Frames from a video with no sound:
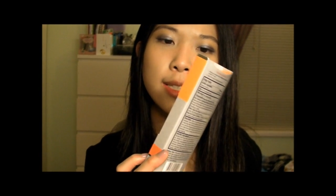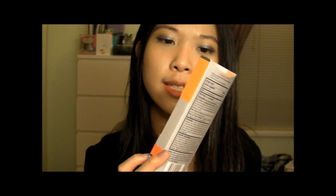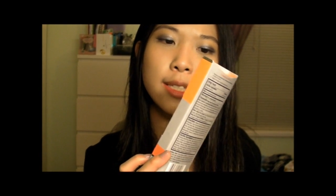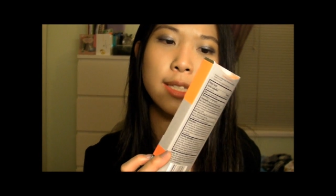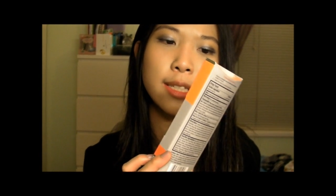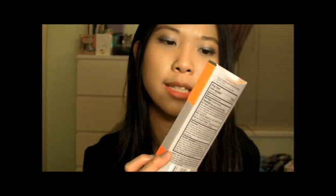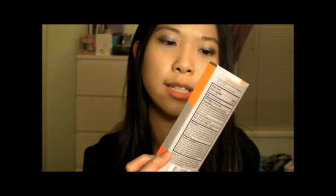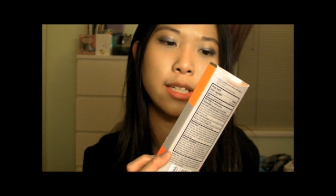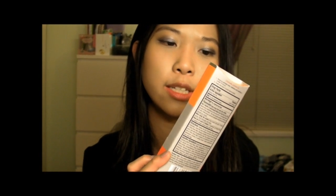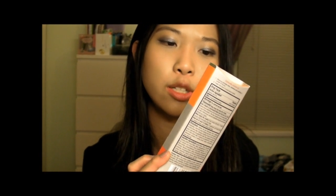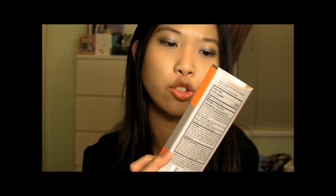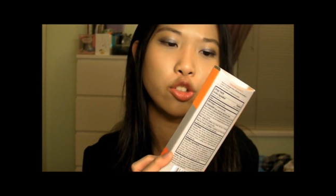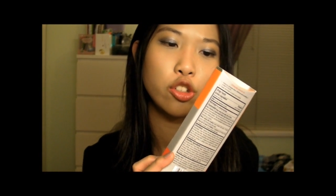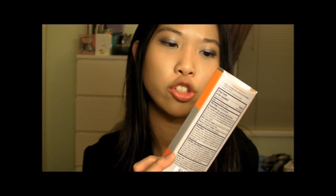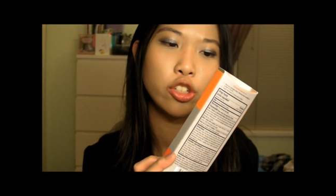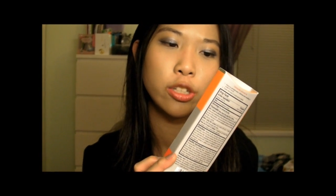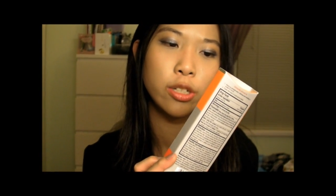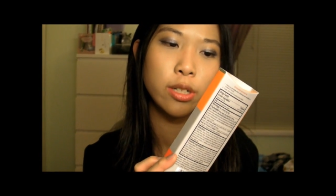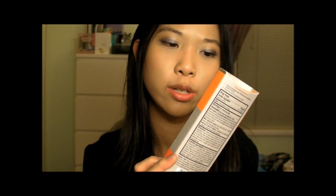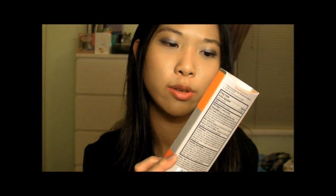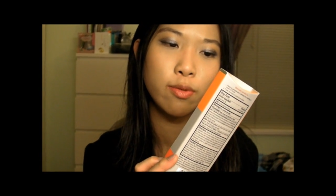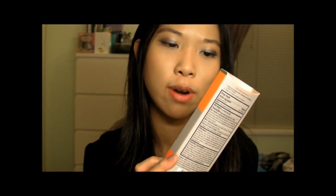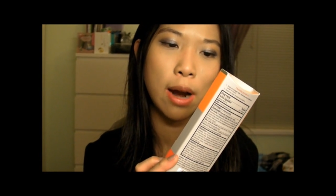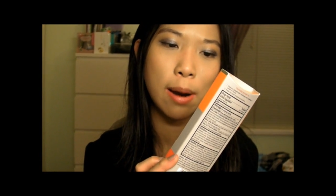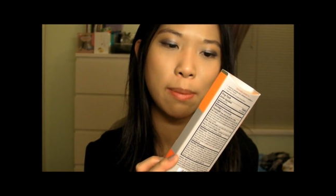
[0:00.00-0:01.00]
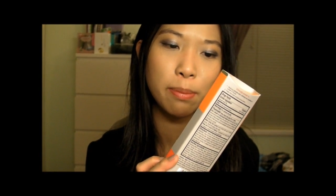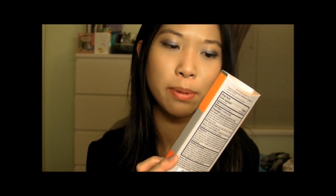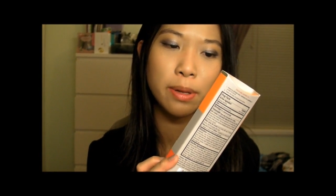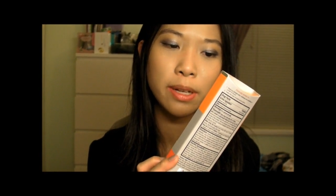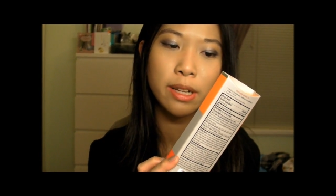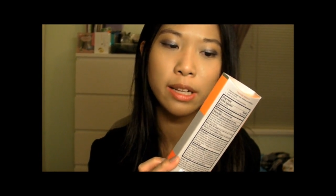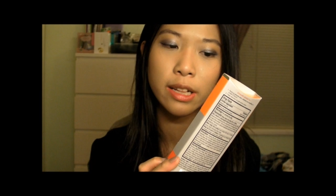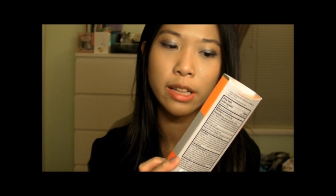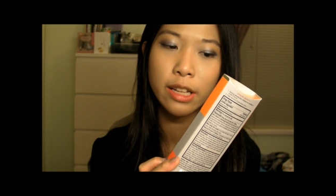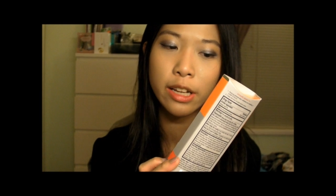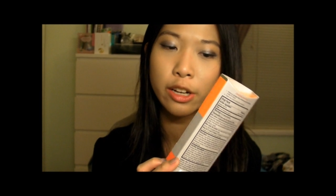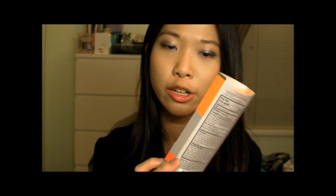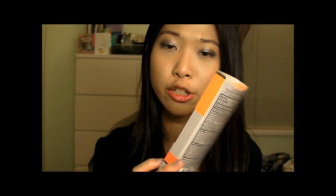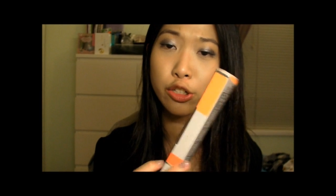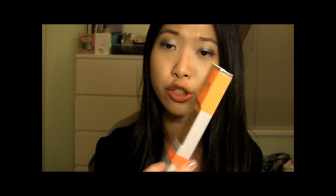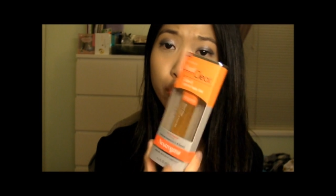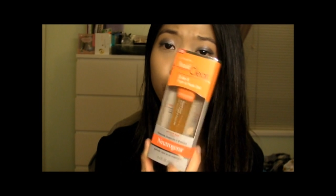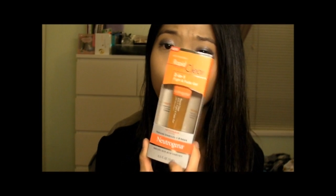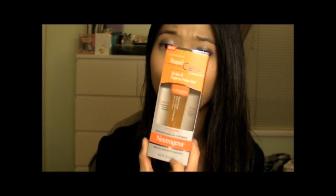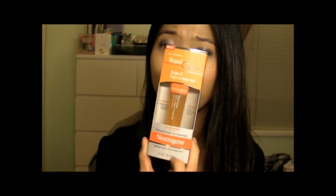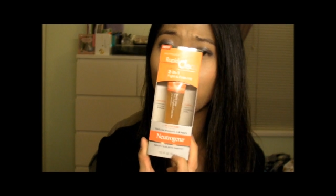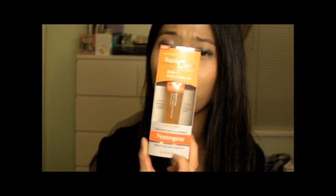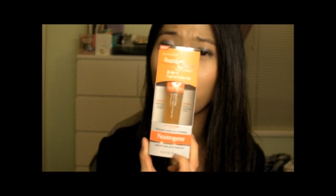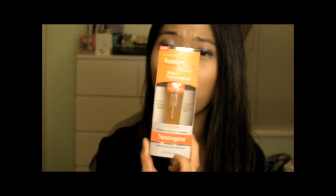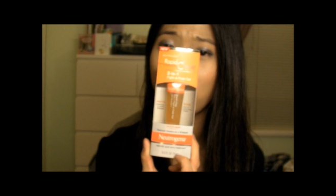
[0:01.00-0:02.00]
is the Neutrogena Rapid Clear
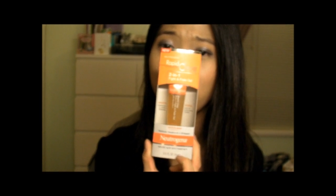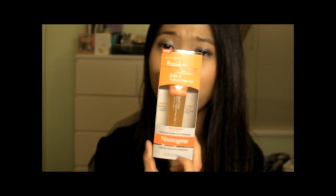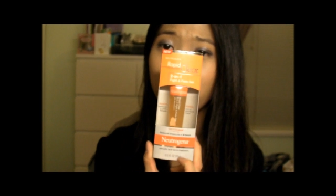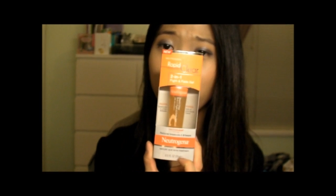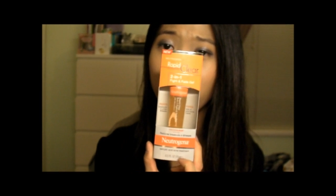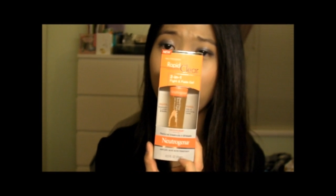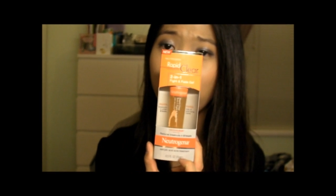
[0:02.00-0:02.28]
2-in-1